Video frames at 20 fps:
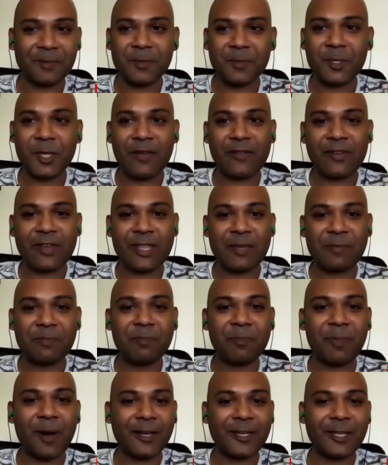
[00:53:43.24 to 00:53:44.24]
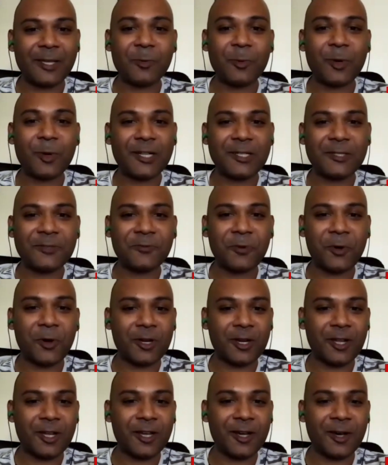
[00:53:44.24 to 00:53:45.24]
you have any parting words for
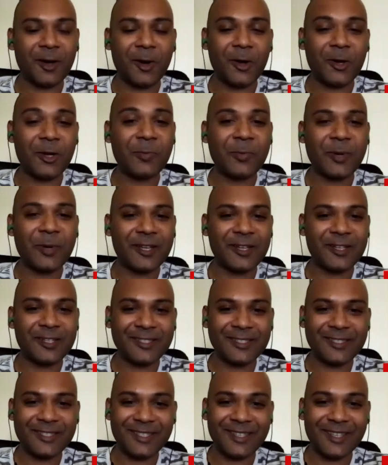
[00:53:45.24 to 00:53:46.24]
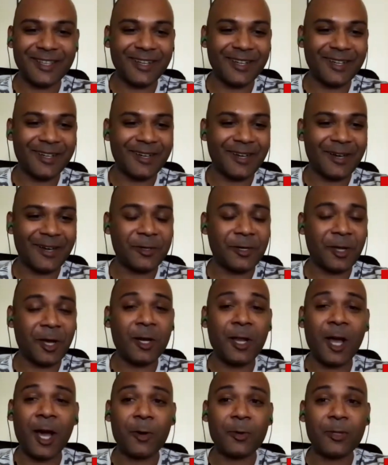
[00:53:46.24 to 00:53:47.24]
entrepreneurs on
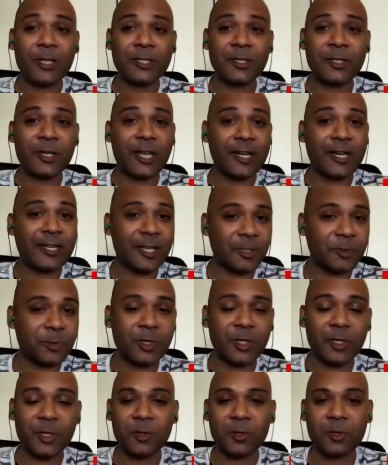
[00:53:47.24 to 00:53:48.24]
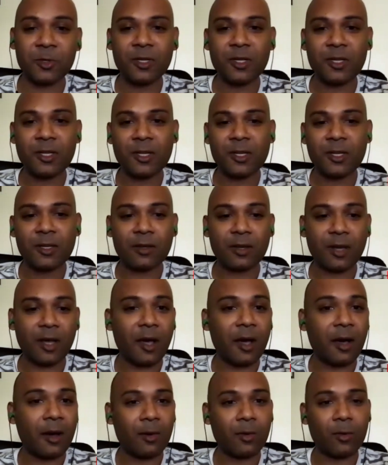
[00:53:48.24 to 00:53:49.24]
how they should get in touch with you?
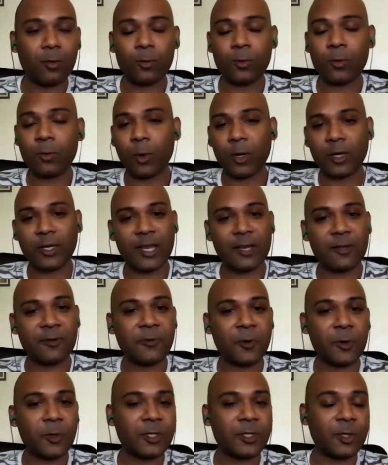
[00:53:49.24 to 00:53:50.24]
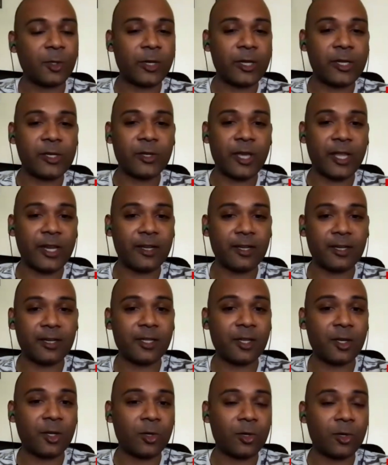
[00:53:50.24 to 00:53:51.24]
What kind of folks you're looking to get?
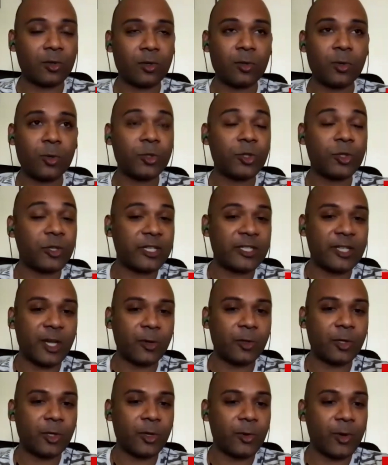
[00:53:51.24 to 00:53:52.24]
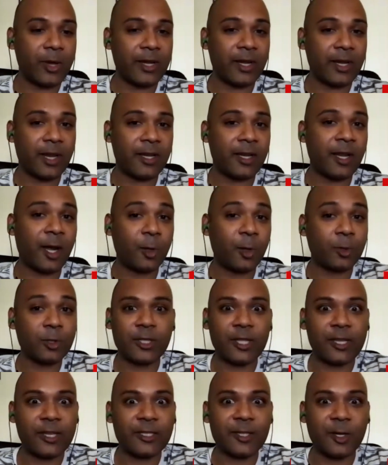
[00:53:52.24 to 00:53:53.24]
You know, who should reach out to you, and how should
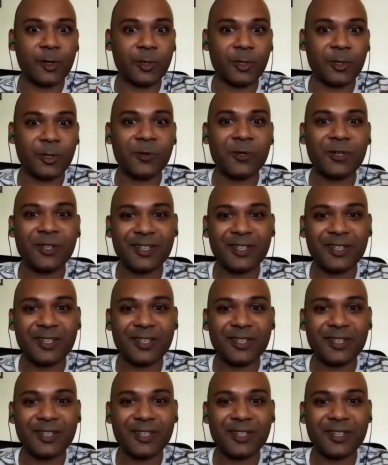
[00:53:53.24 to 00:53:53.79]
they reach out to you?